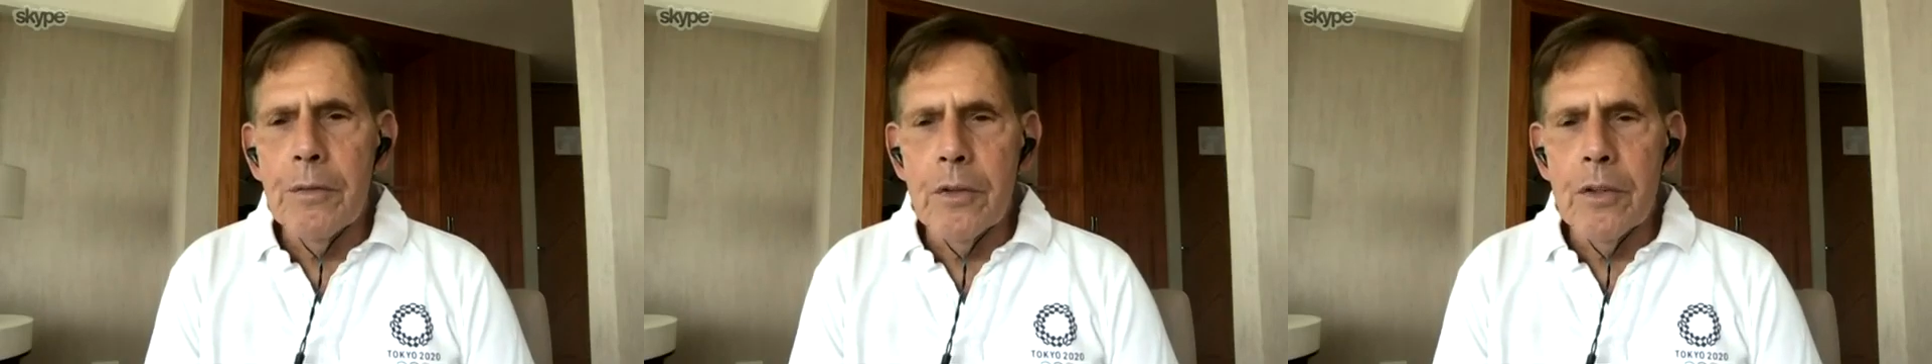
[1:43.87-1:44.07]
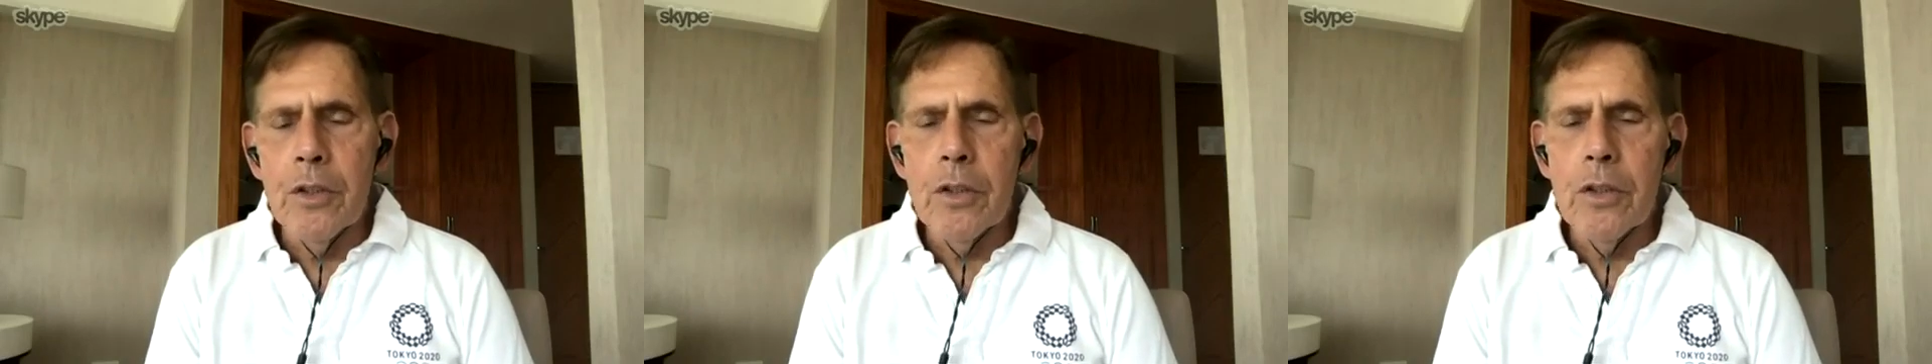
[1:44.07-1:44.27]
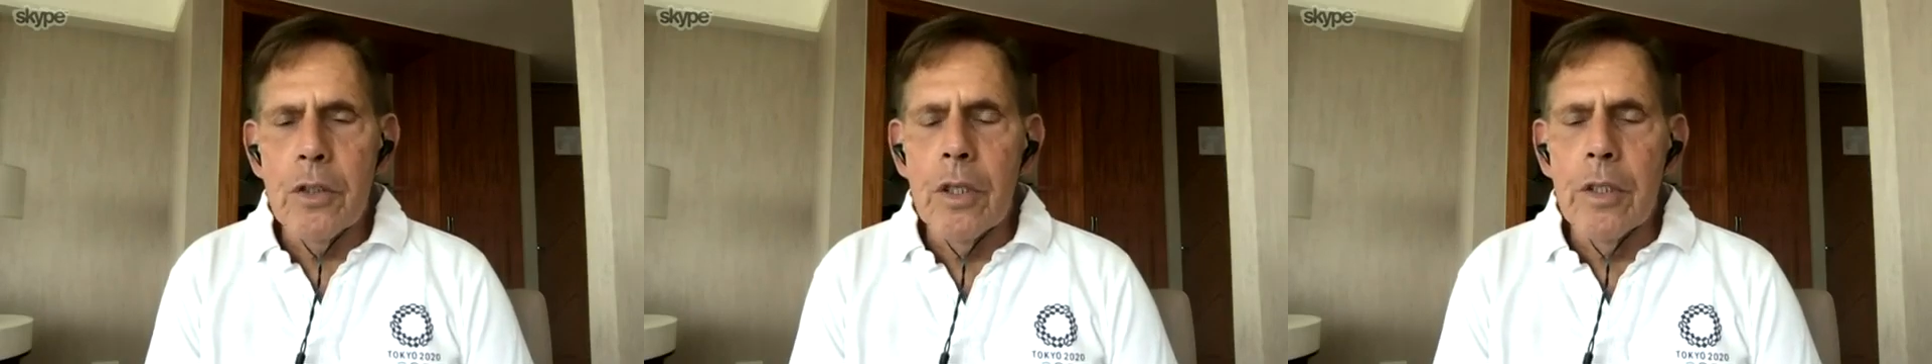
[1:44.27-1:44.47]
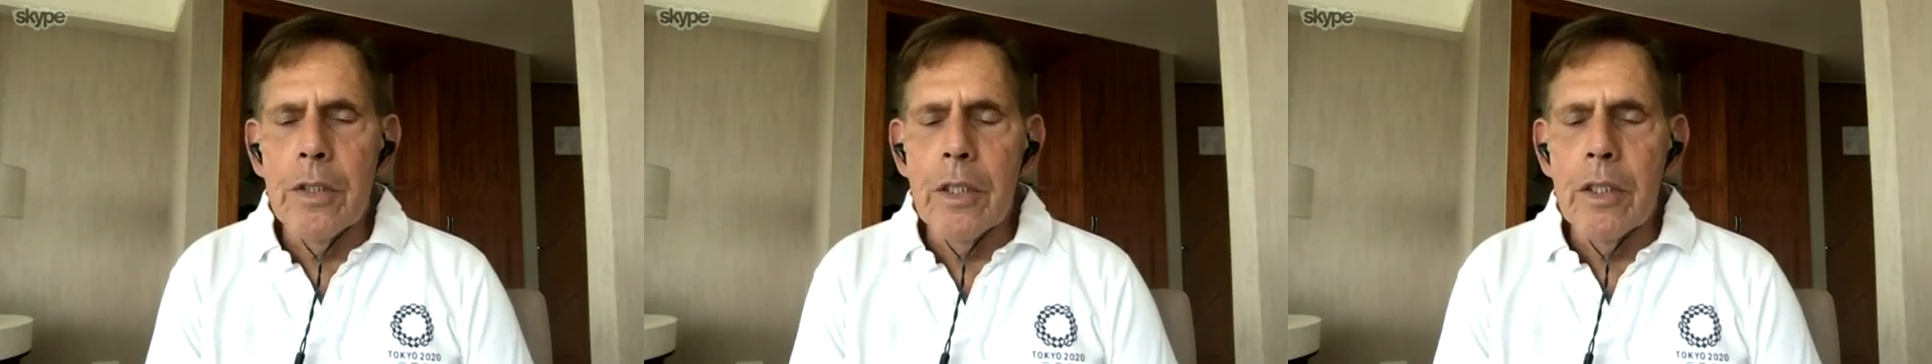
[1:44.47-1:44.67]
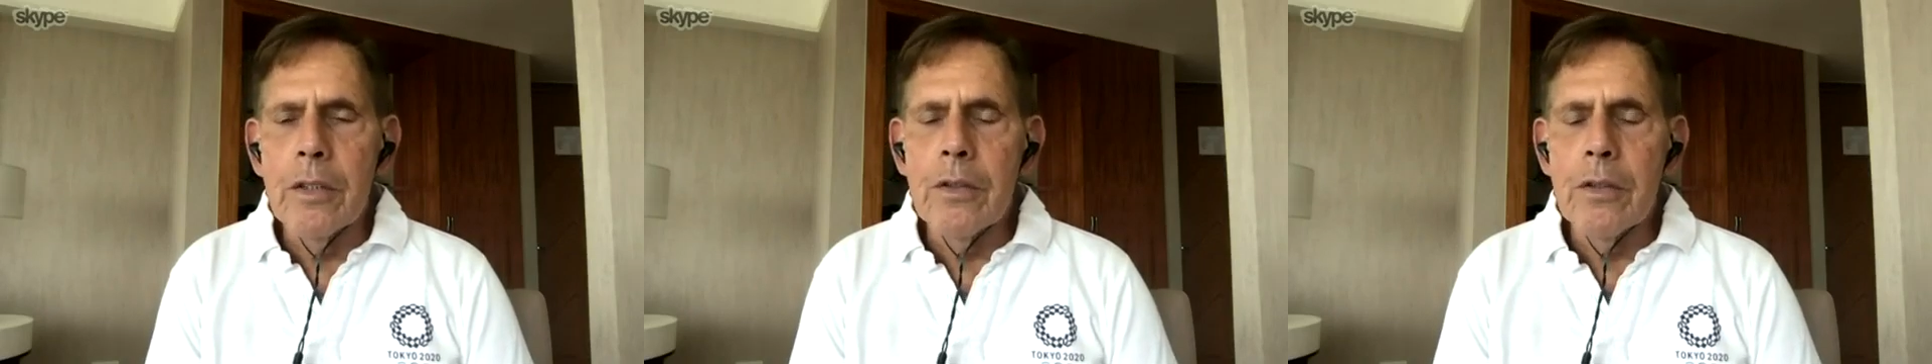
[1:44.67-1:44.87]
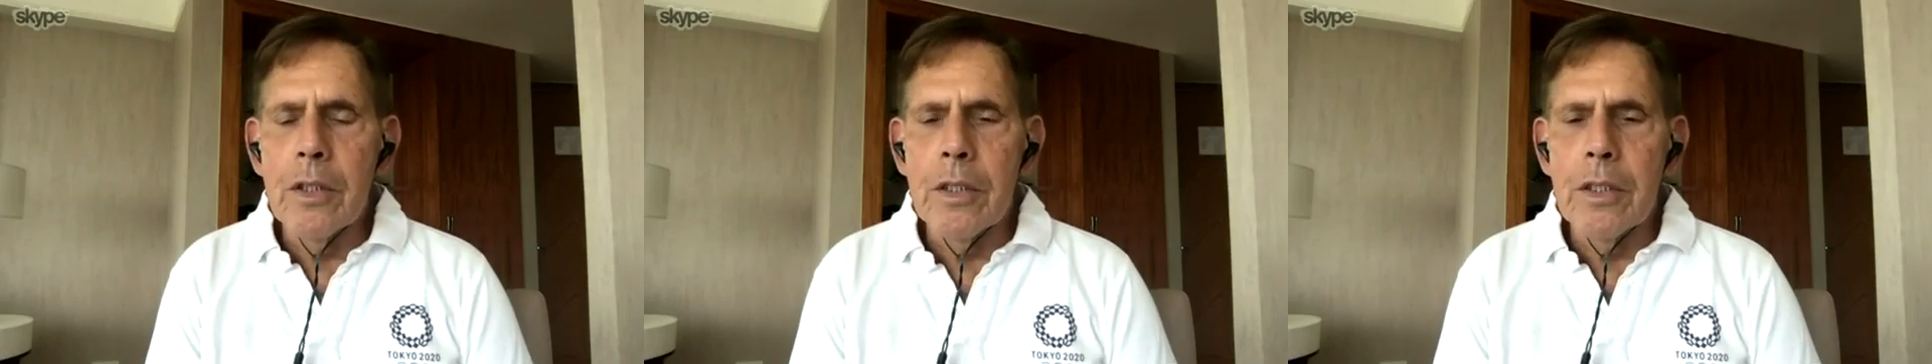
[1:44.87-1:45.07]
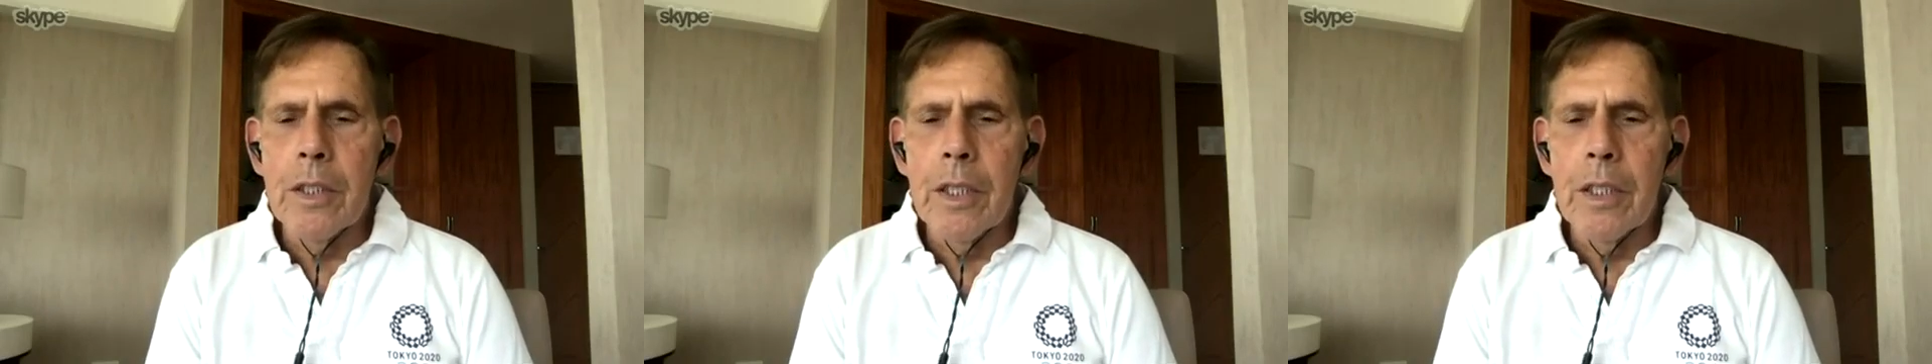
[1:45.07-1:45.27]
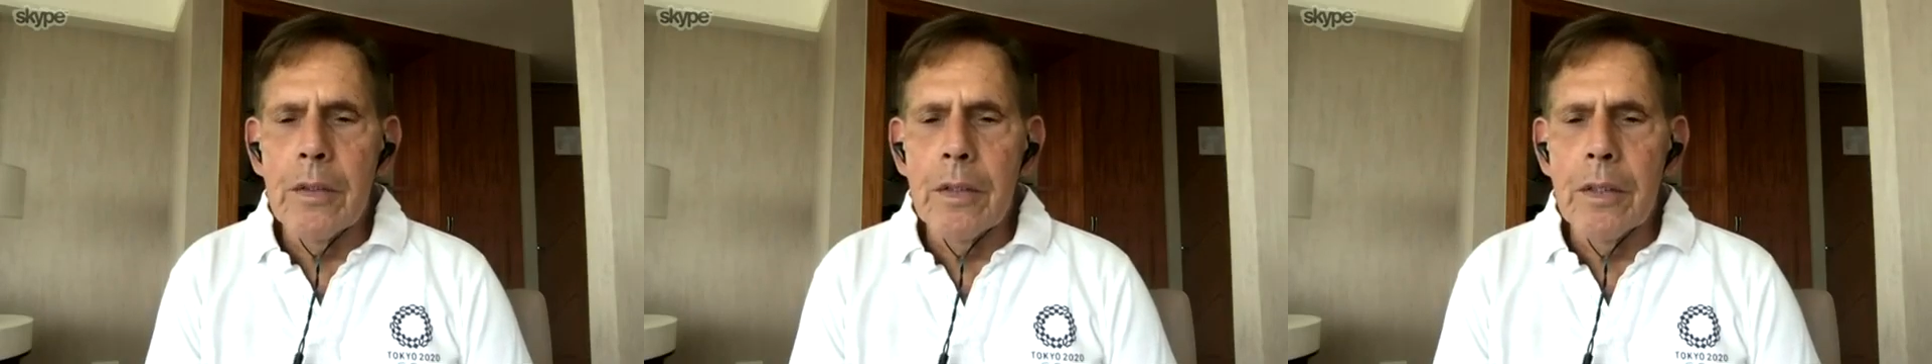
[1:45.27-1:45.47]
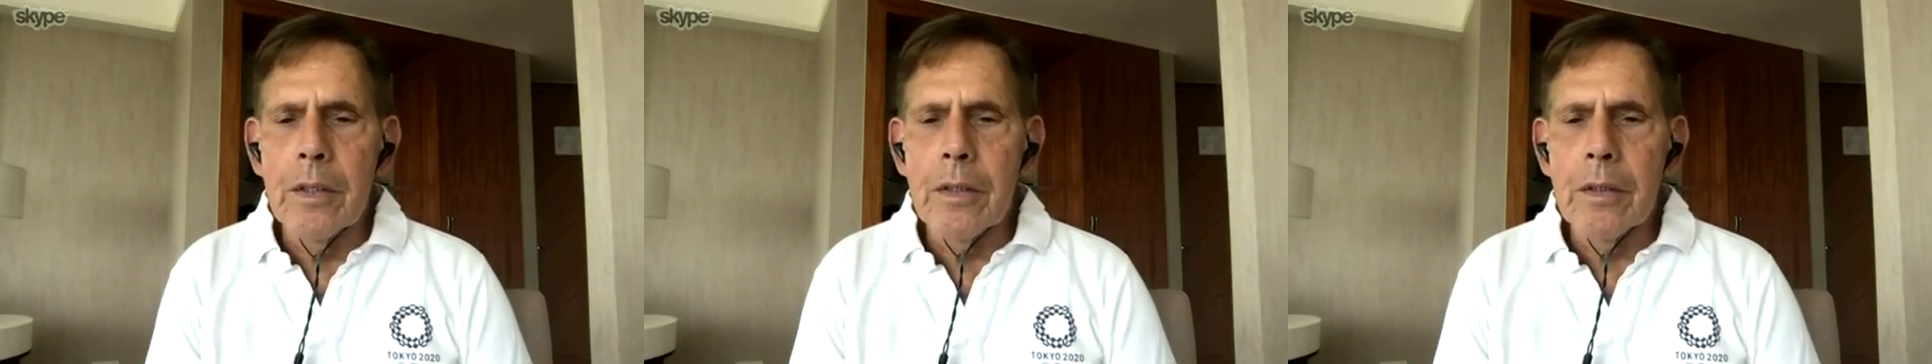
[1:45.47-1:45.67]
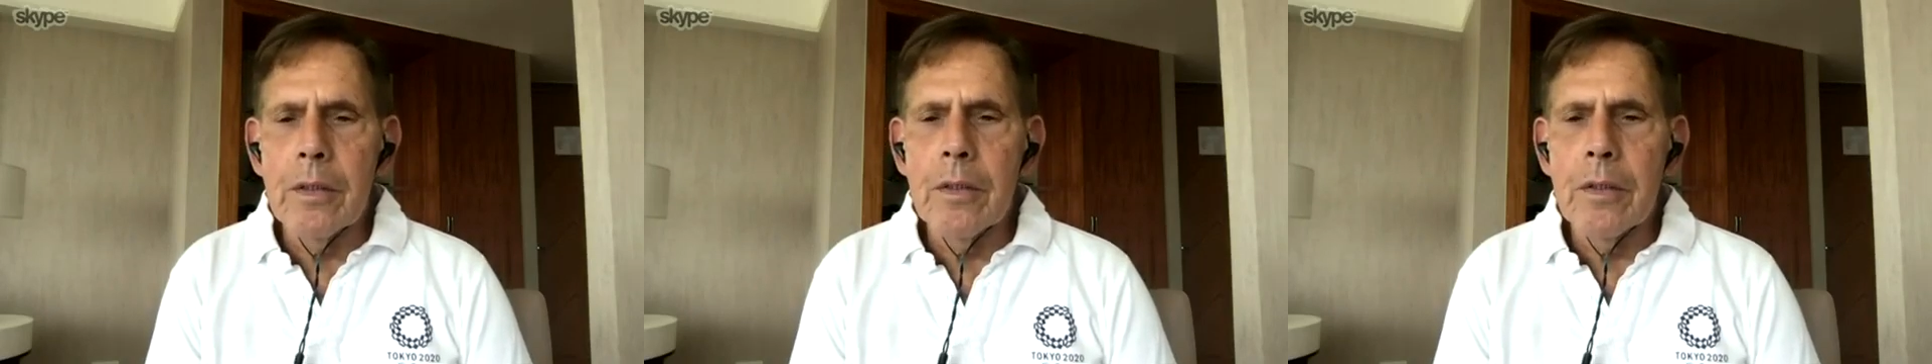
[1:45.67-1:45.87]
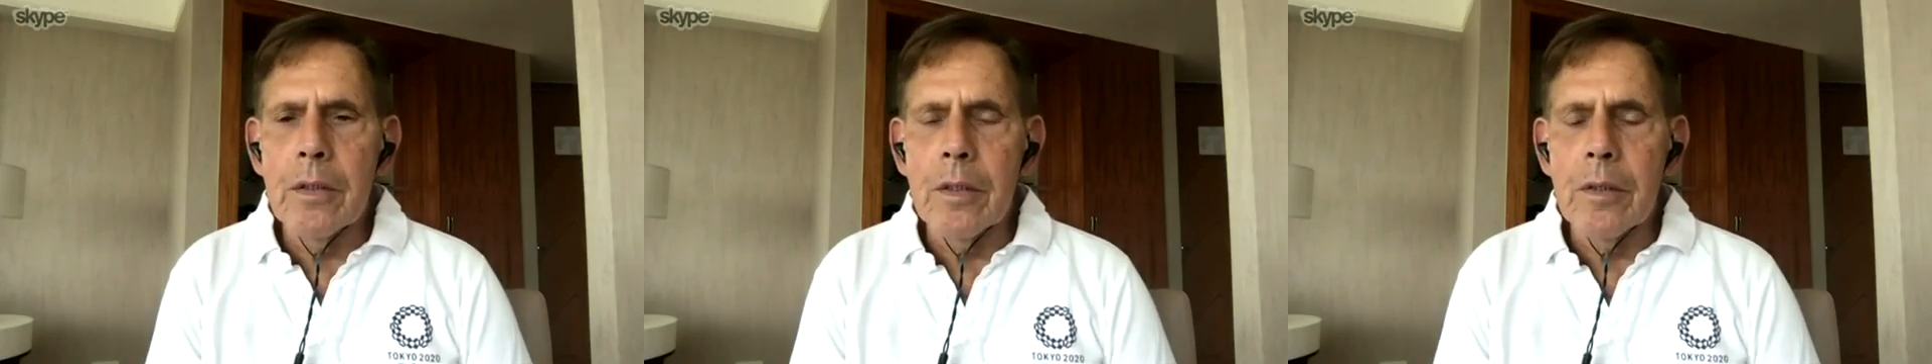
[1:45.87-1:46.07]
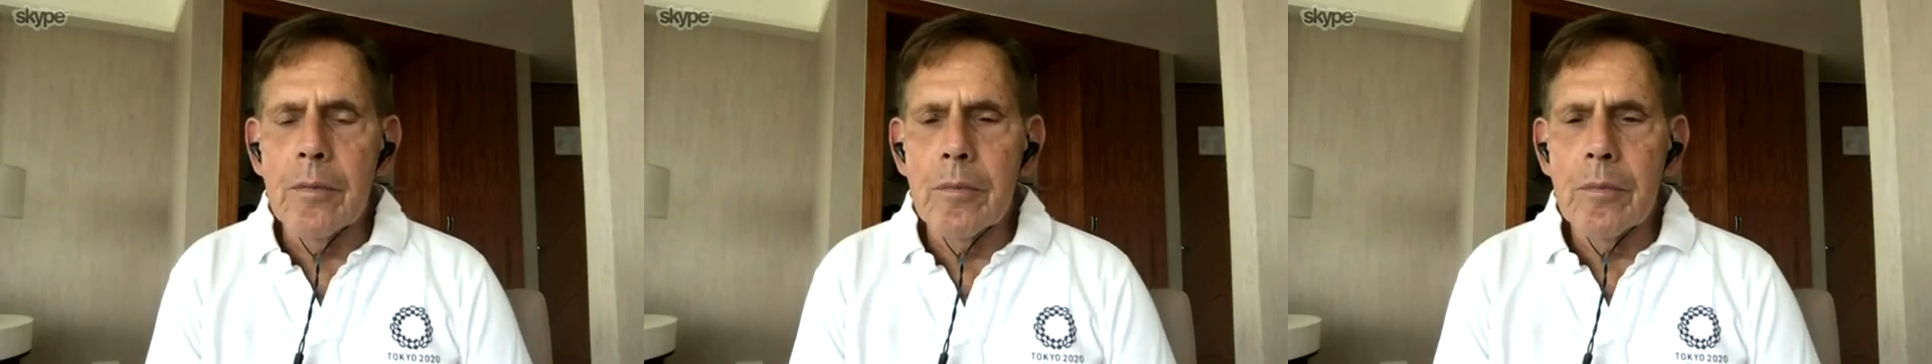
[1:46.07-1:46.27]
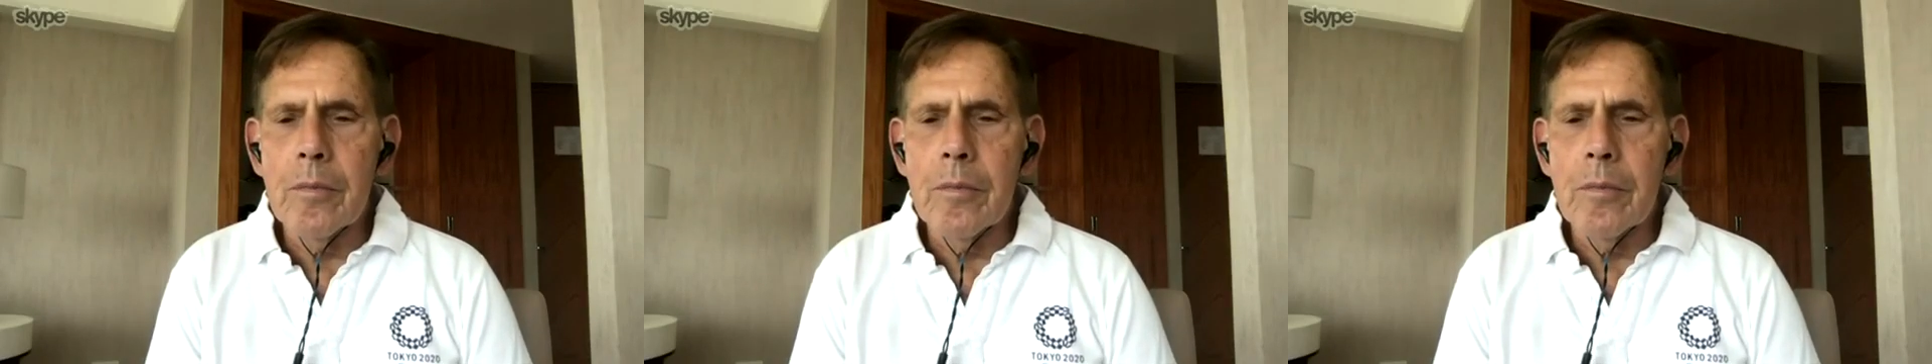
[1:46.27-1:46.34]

just on the onset that I think it's, a